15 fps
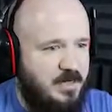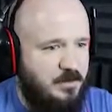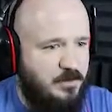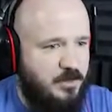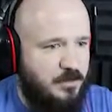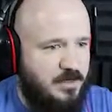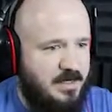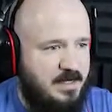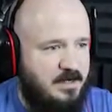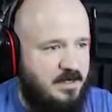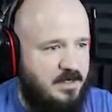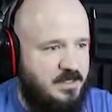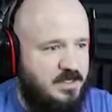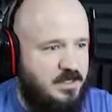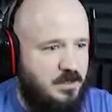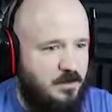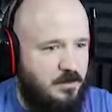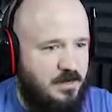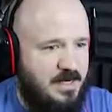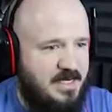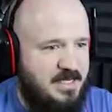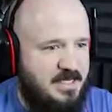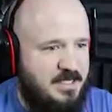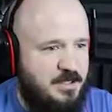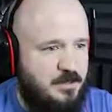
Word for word: don't know what I, right, so what I need to